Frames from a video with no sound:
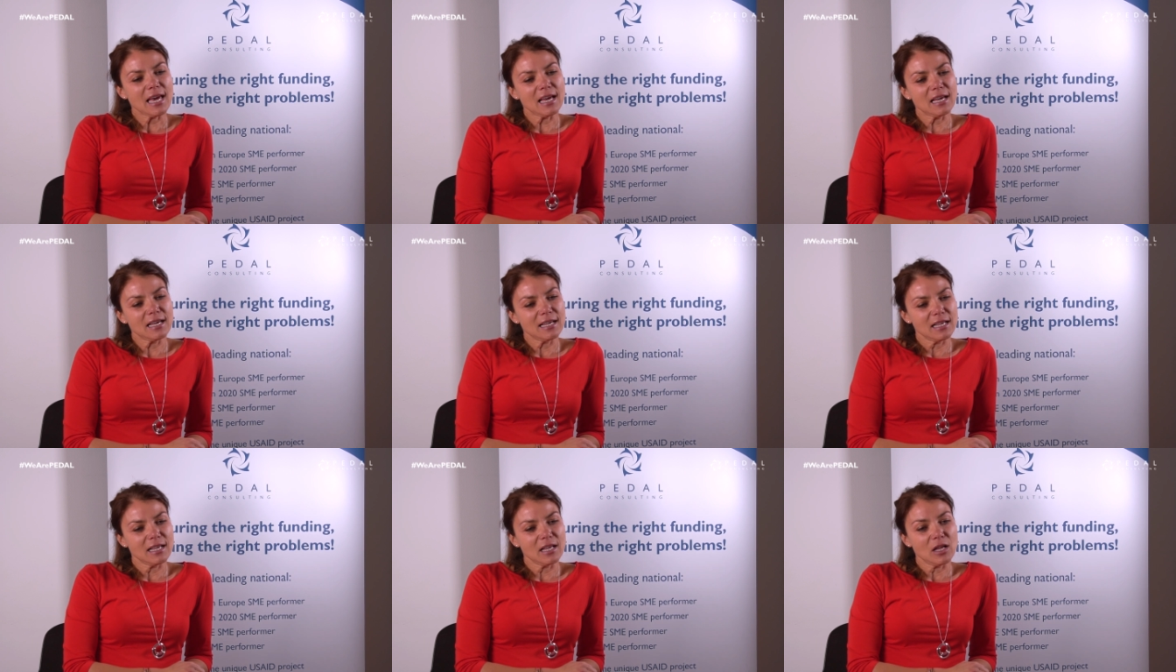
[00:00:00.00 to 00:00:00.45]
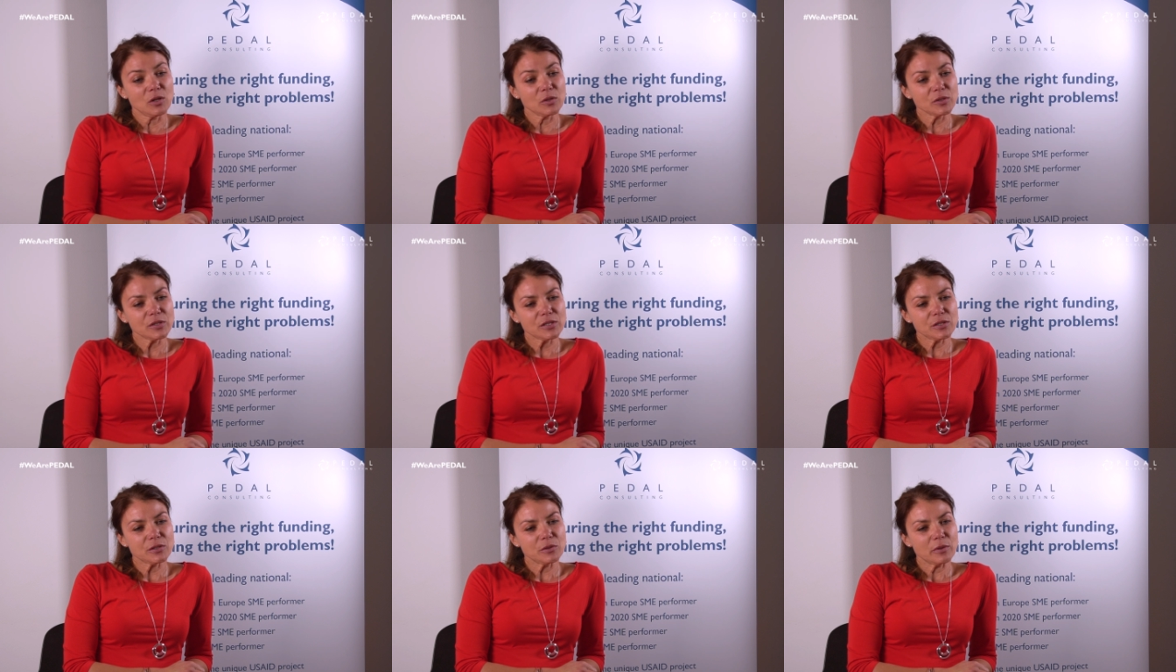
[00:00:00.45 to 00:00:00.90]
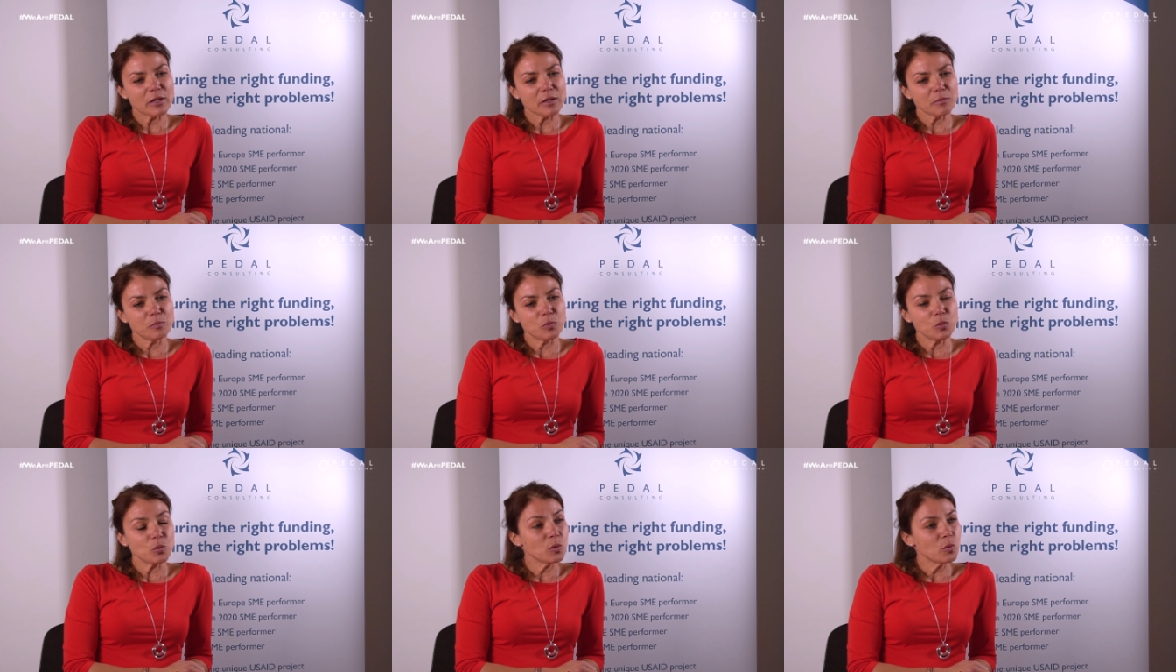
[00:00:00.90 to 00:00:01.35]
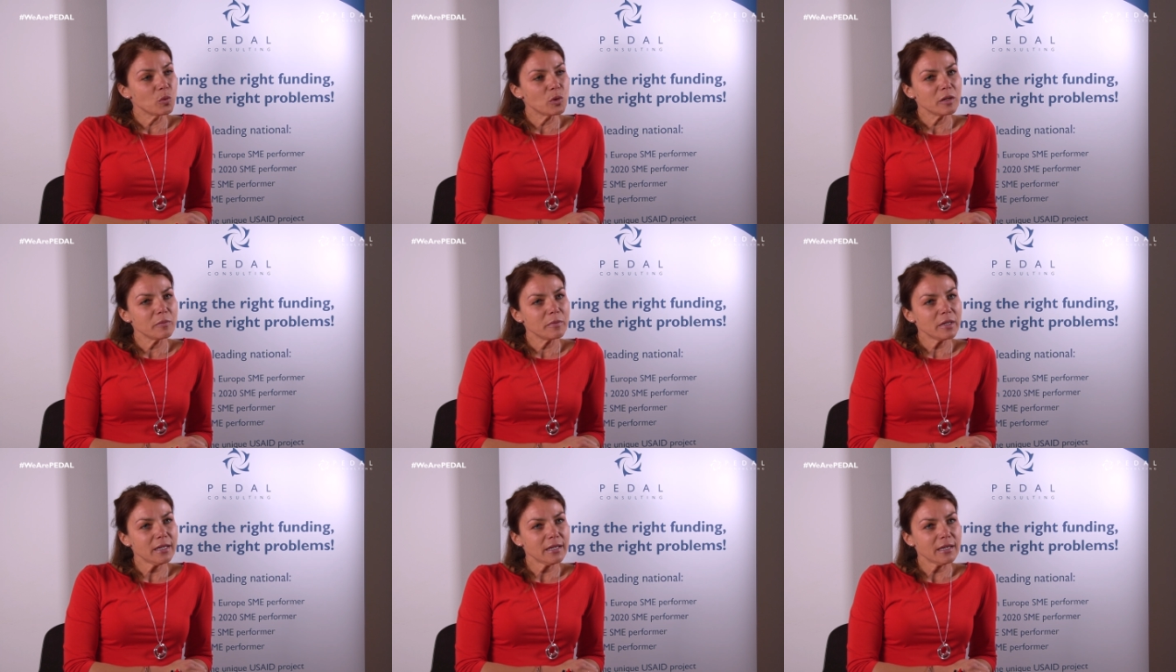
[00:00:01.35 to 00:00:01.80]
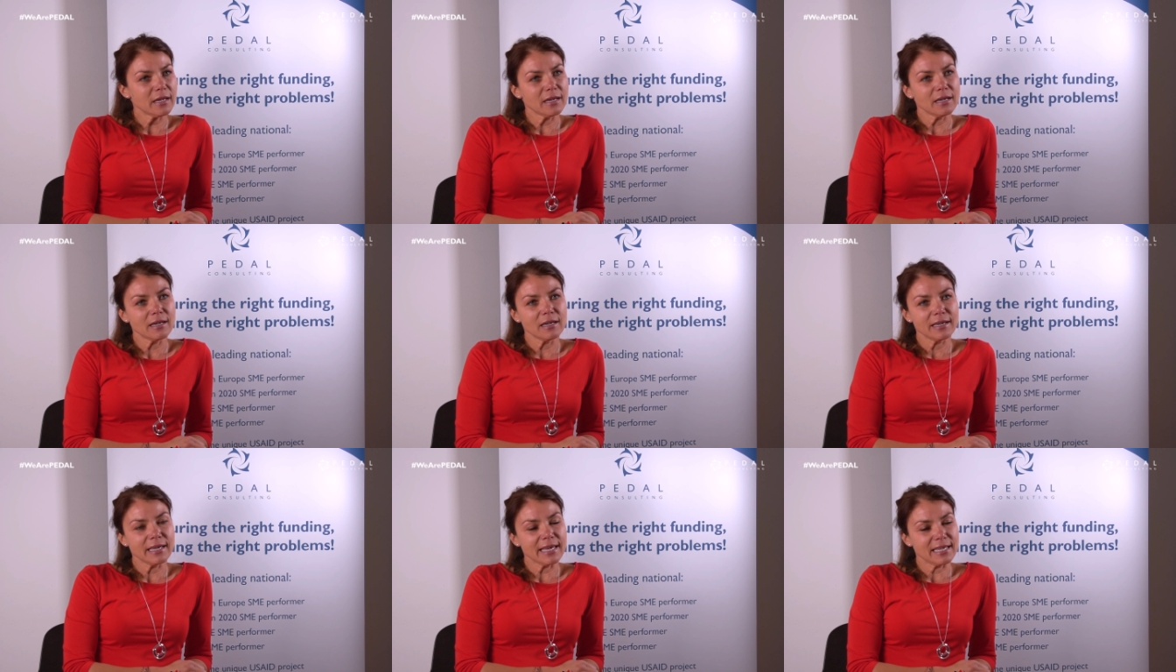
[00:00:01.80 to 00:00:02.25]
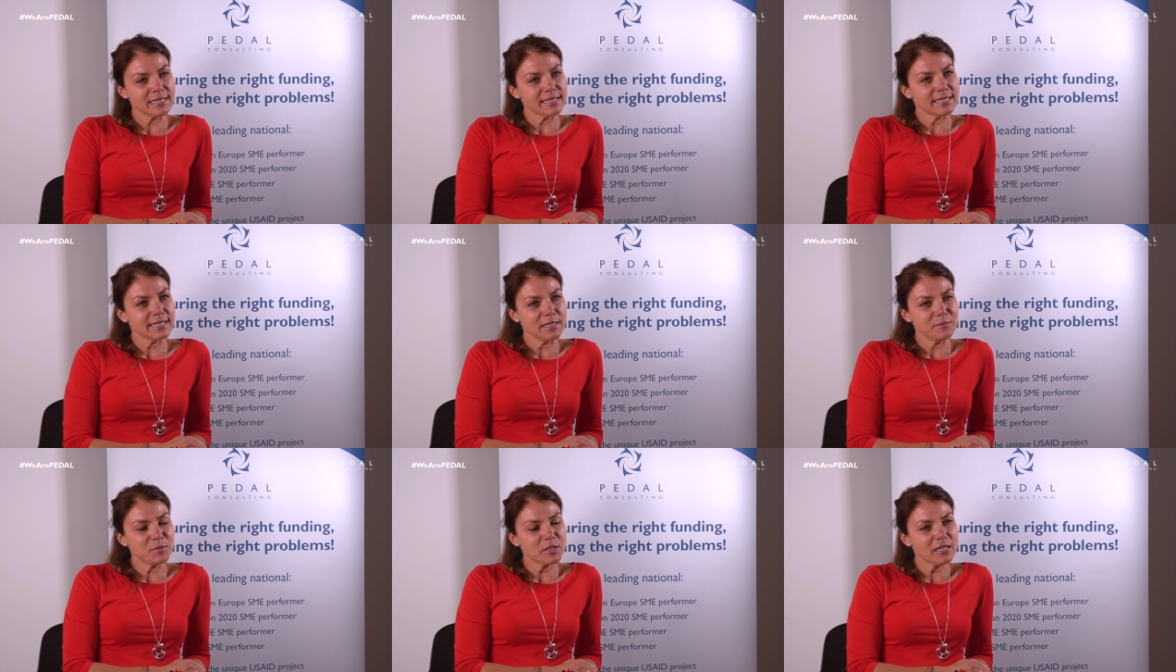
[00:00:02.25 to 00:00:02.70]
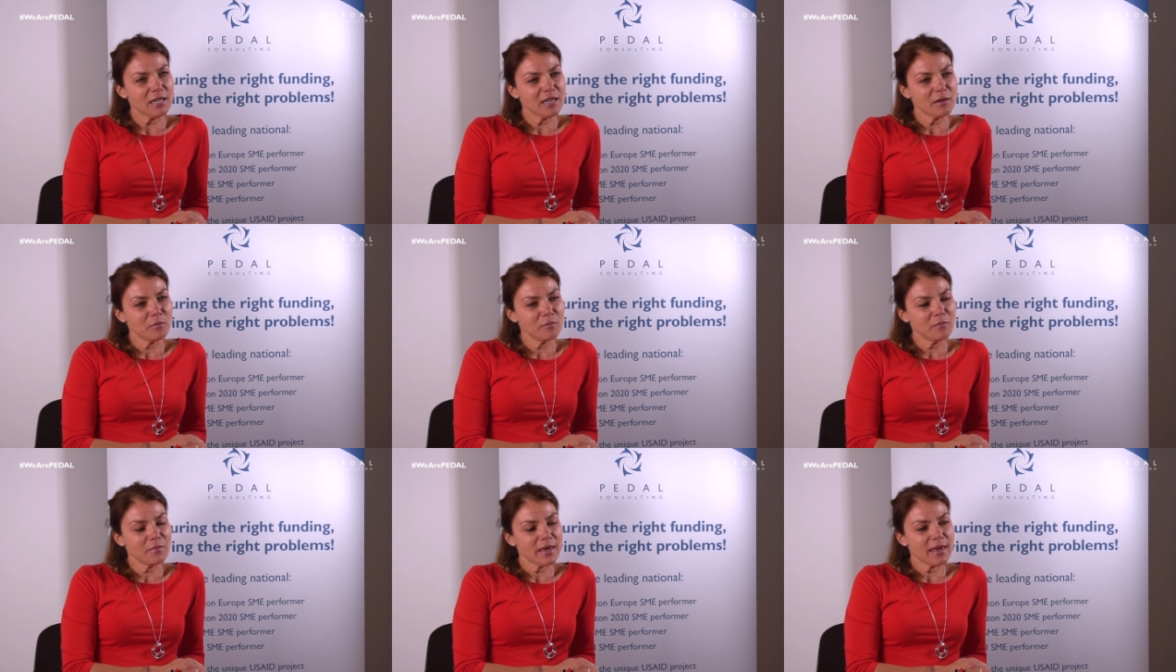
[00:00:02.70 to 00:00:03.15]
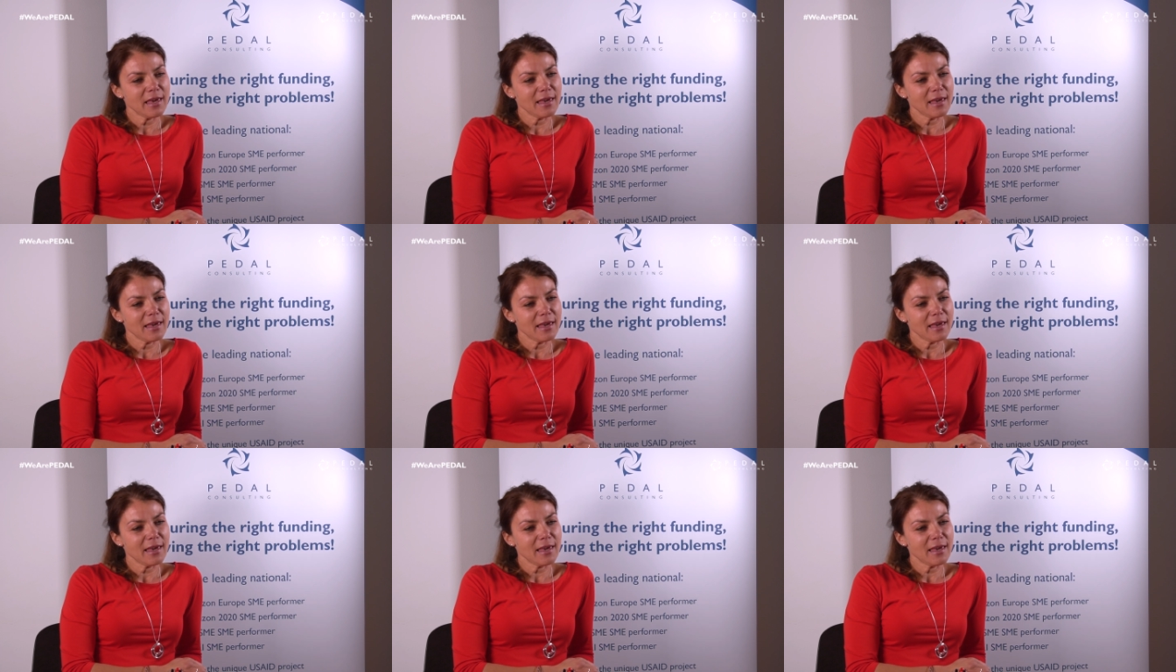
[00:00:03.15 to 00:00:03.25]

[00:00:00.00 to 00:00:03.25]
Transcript: Also a bookworm at the same time.